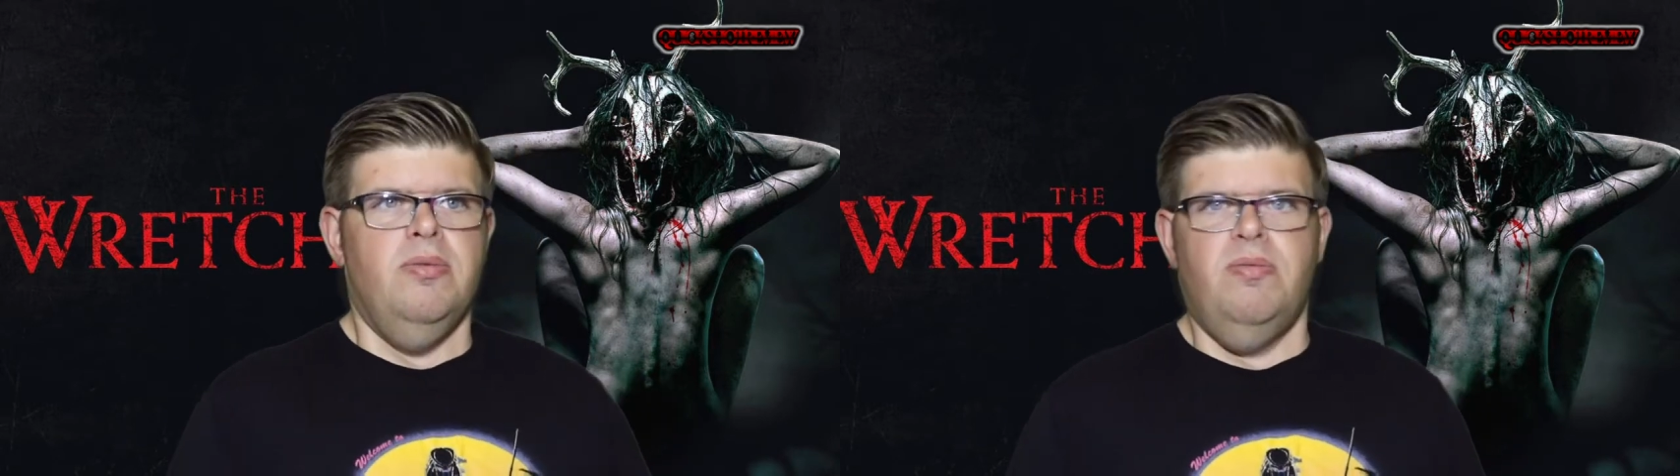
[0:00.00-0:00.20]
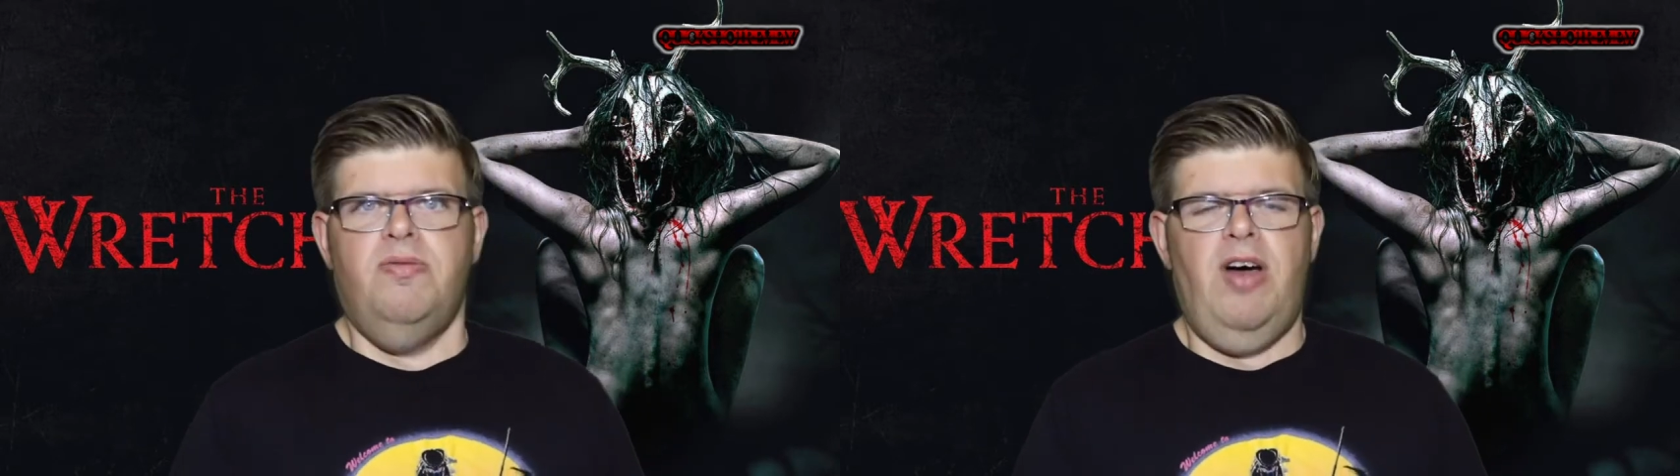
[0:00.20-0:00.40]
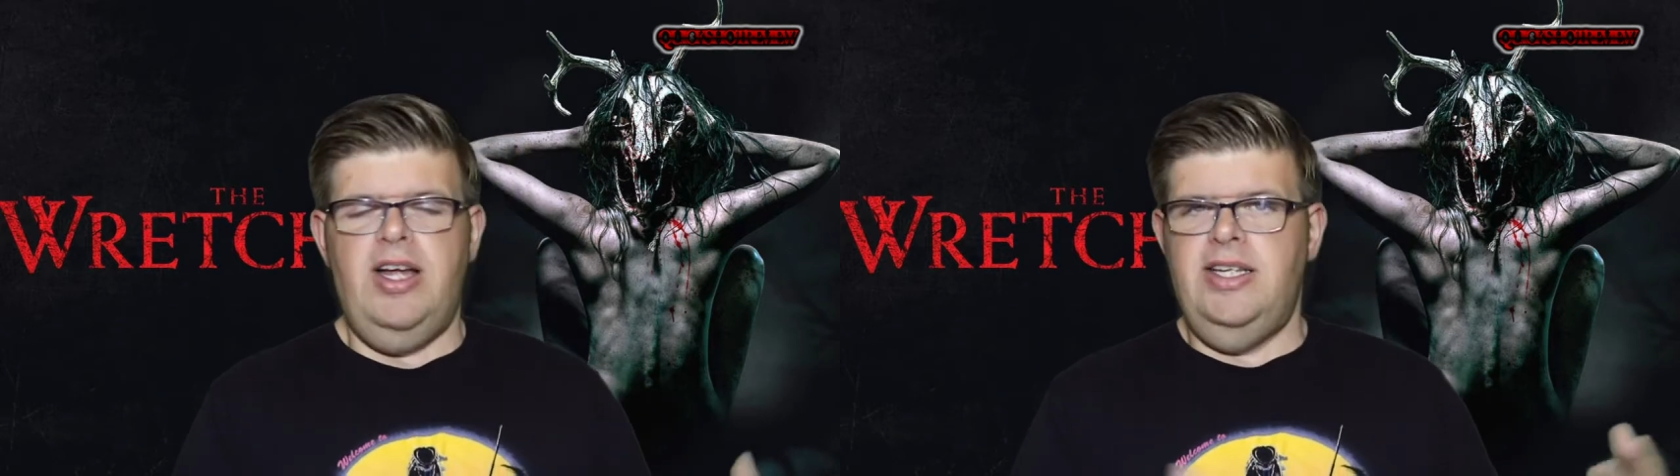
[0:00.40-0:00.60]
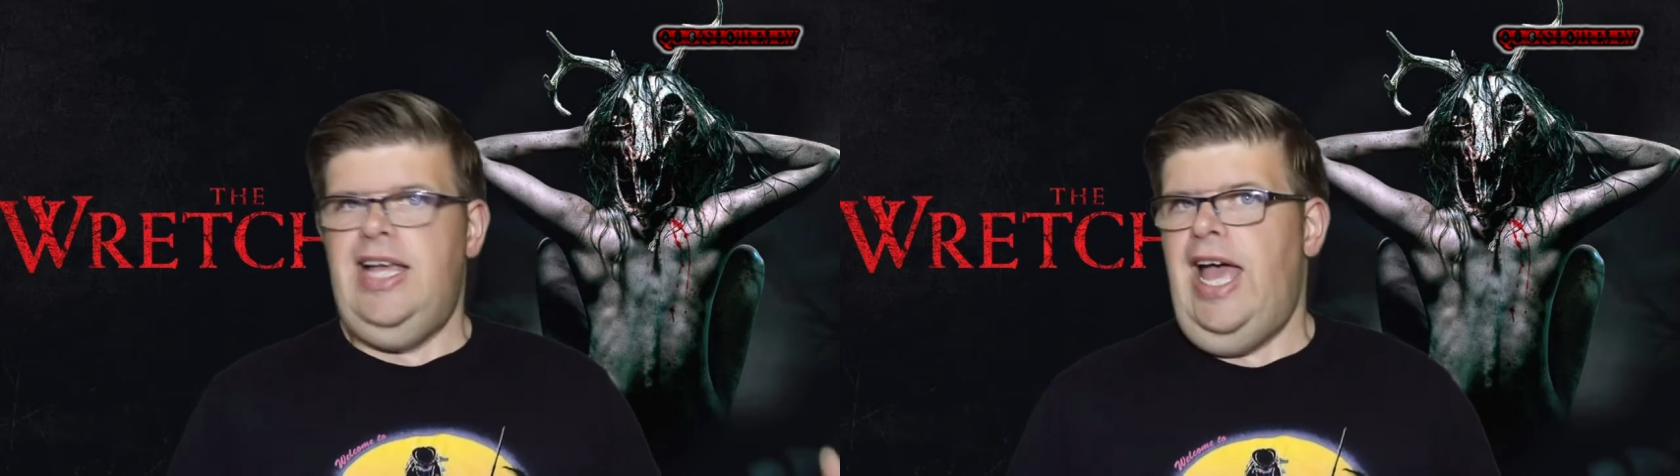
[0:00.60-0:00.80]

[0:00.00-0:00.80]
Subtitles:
finding